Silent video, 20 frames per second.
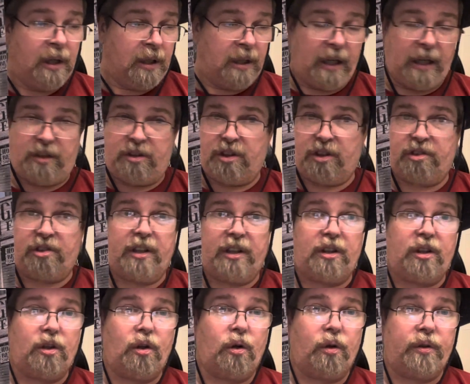It's just like
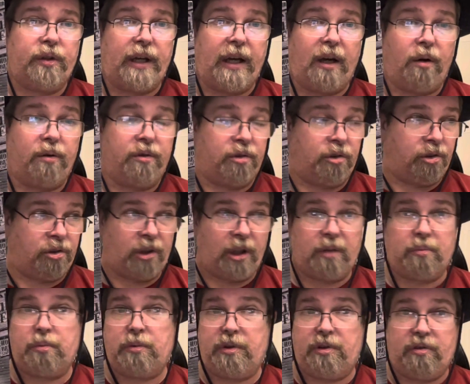the old day. Oh, it's just like
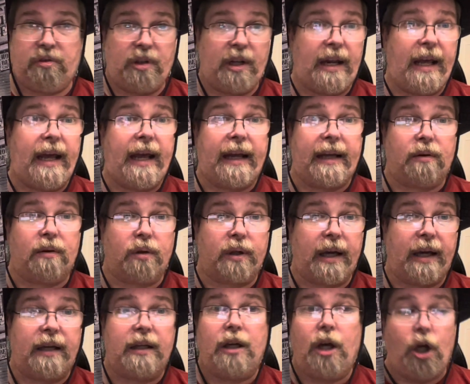today,
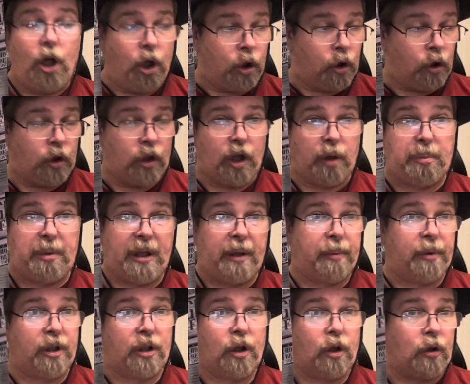okay? You get
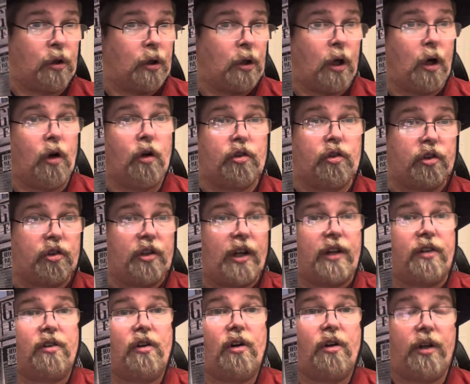people to go to Lowe's because
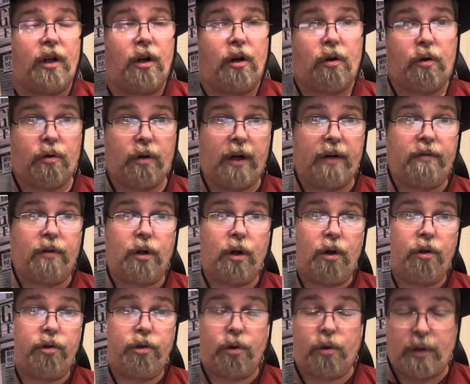that's all they ever
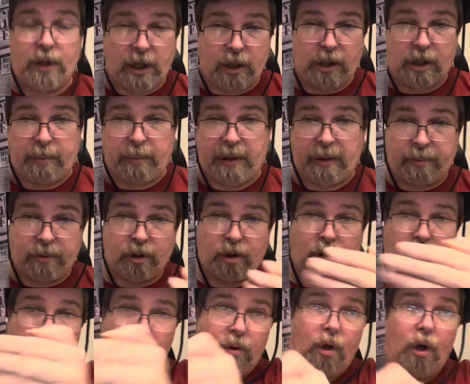go to. And then you get people to
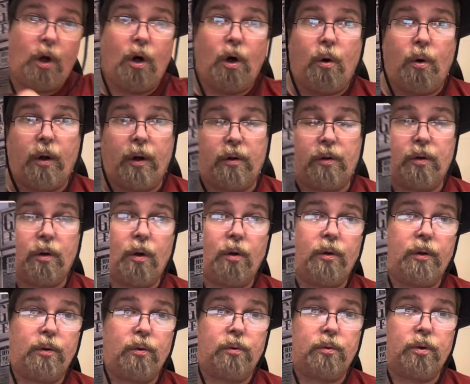go to, to
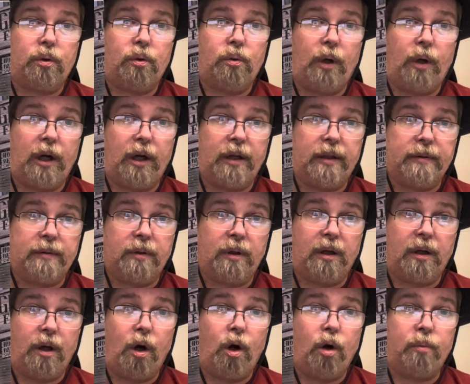go to uh,
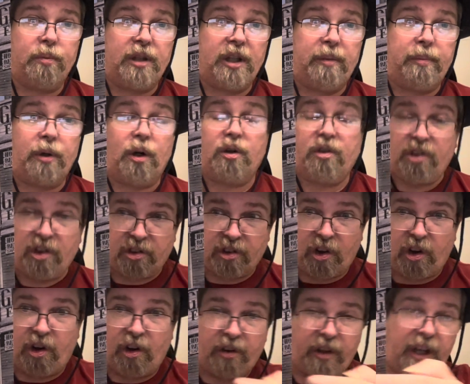uh, Home Depot because that's
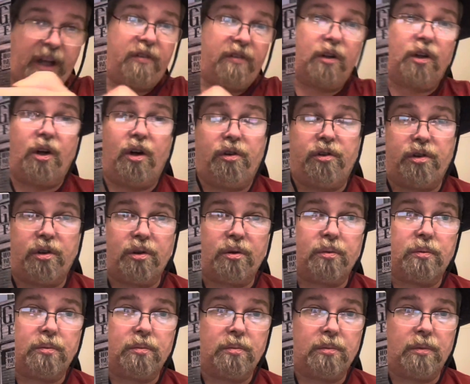all they ever go to,
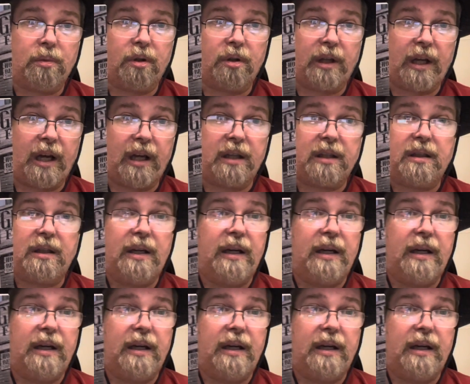okay?